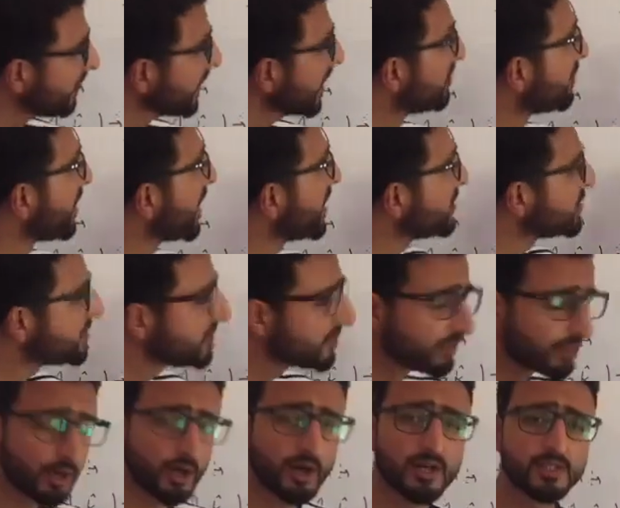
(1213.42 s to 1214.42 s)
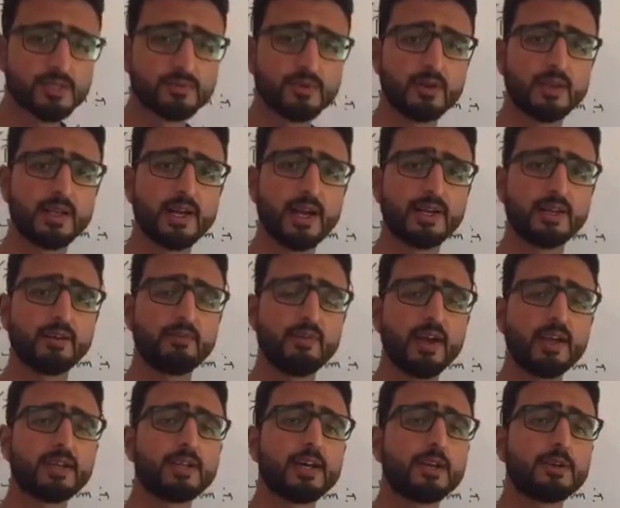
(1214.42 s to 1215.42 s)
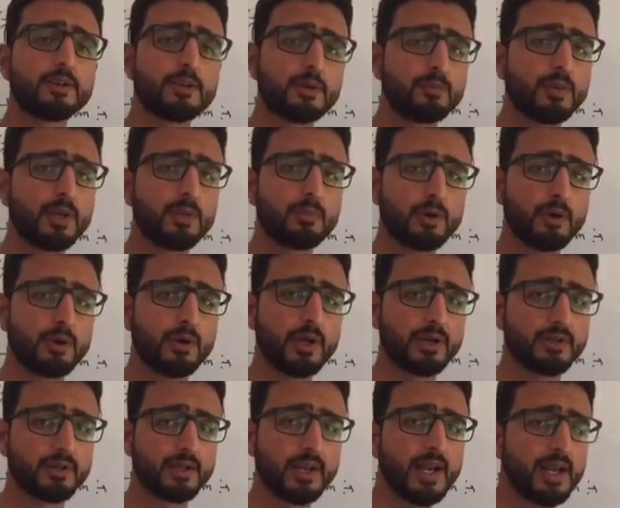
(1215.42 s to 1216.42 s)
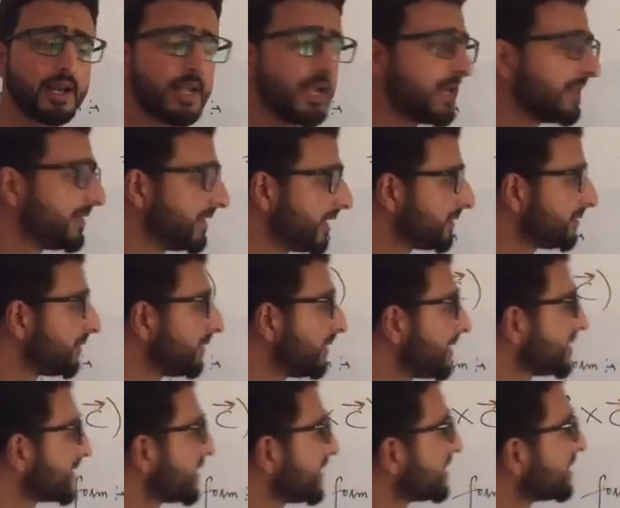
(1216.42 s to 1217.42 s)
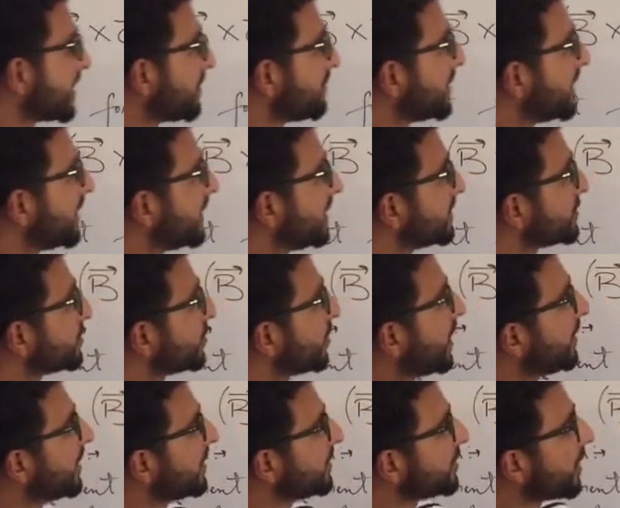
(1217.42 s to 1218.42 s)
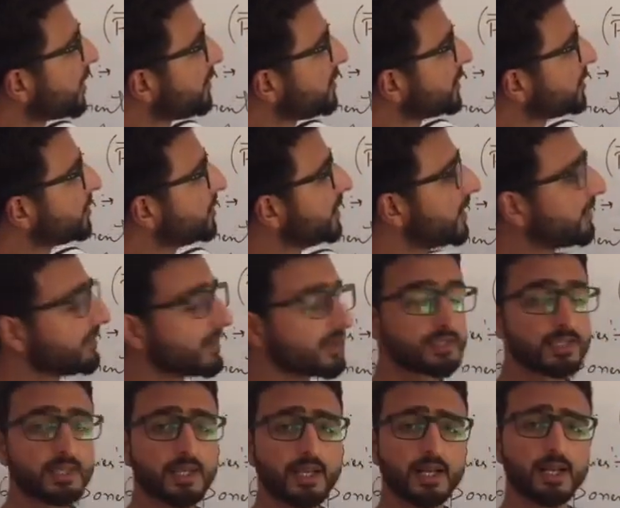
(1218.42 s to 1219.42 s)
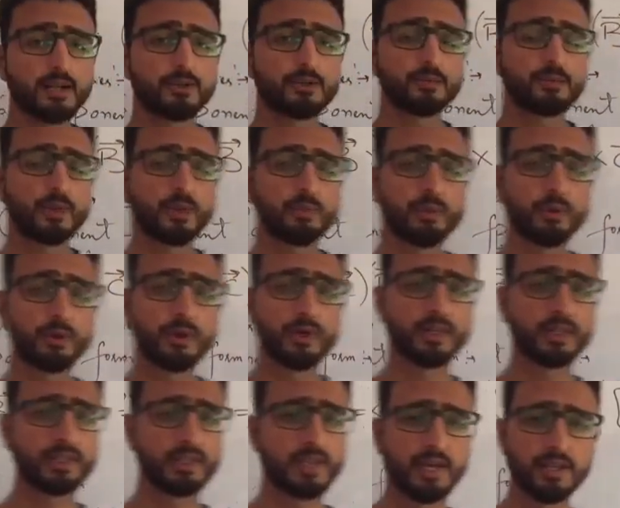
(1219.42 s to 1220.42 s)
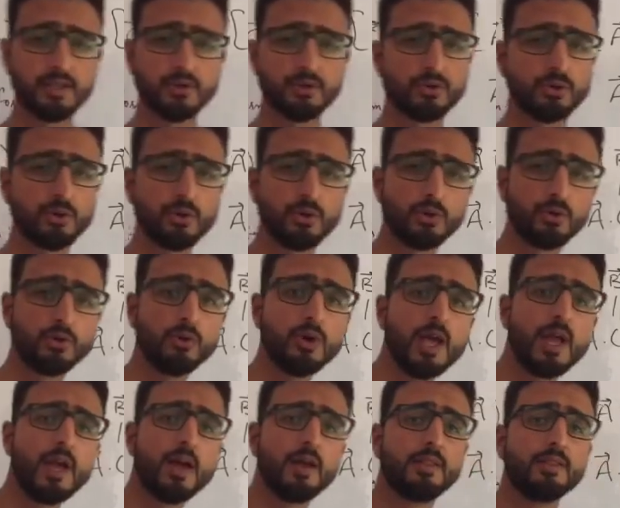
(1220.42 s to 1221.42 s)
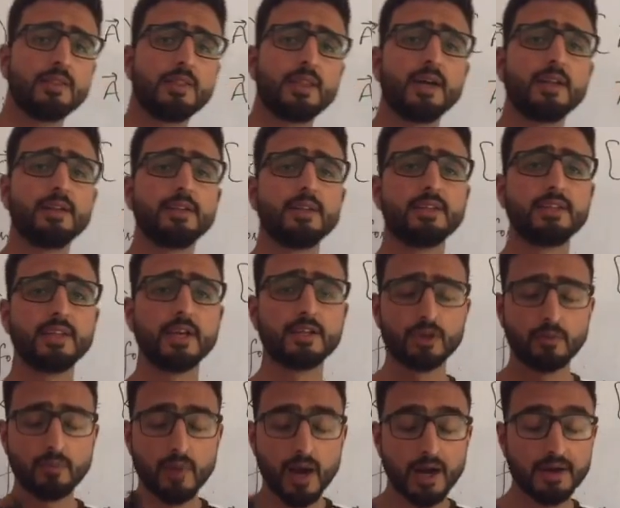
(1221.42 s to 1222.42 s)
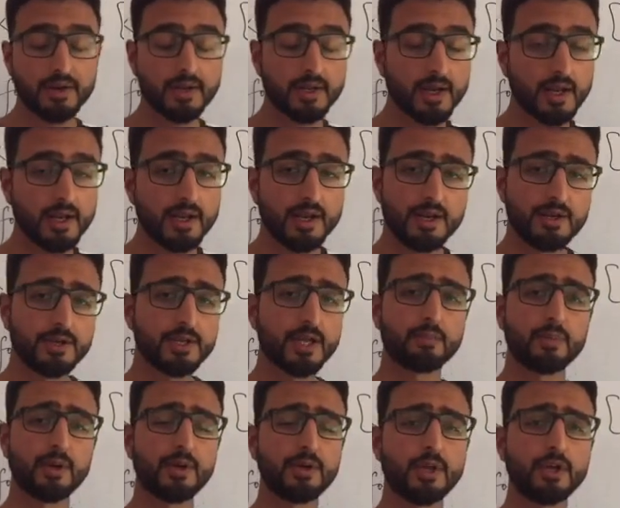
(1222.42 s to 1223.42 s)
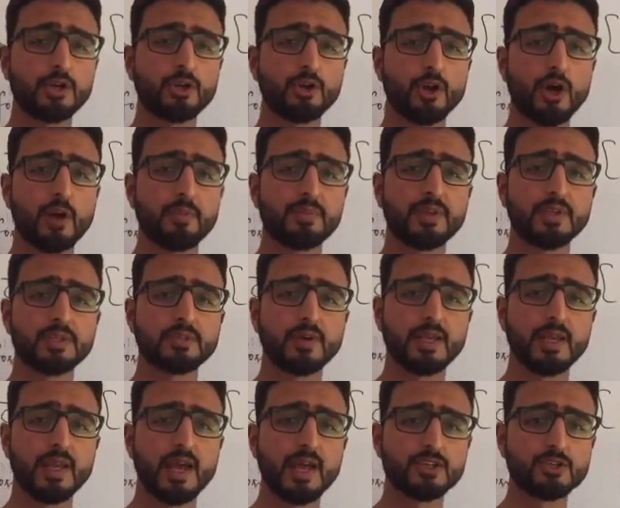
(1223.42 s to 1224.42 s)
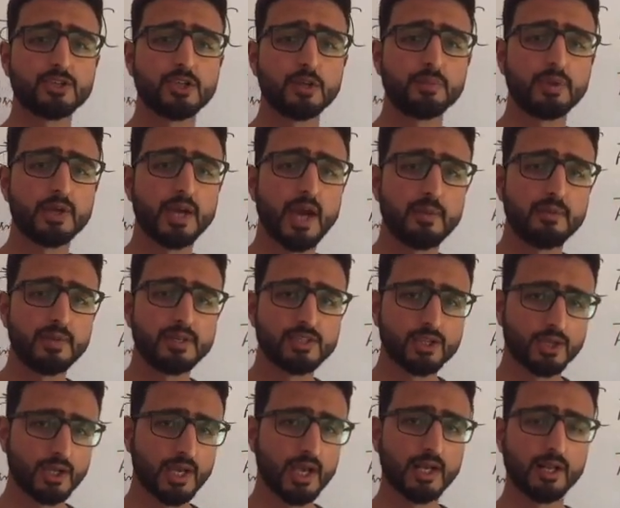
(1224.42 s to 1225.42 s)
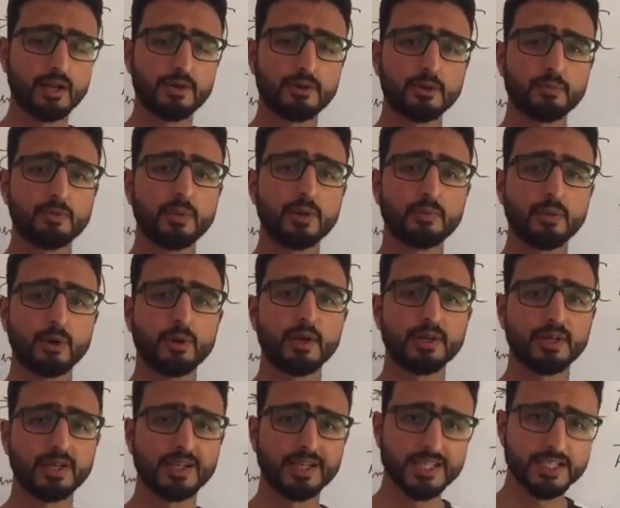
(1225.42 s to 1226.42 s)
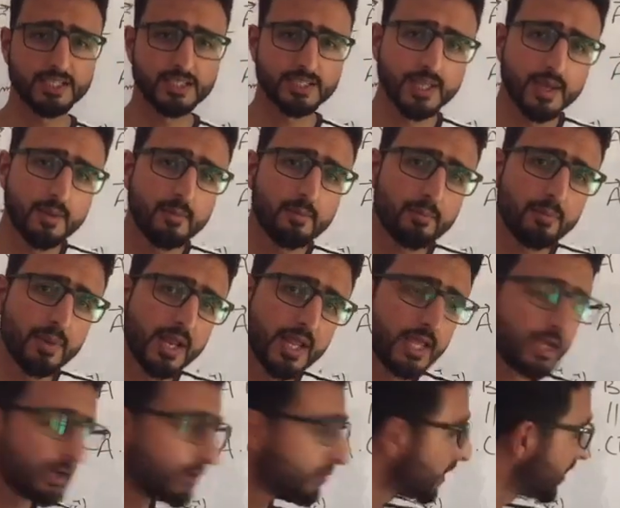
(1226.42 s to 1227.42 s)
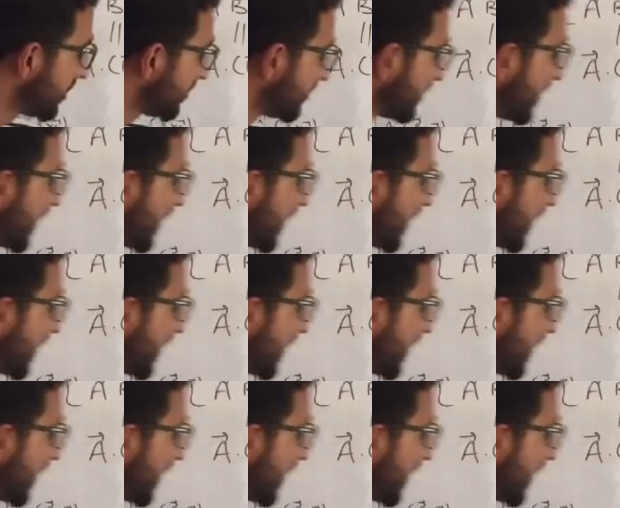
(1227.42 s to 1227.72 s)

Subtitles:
by using cross, we will get a vector triple product, right? That we will discuss separately. So our topic today was scalar triple product. Then the geometrical interpretation of this very STP, I mean scalar triple product, it is simply equal to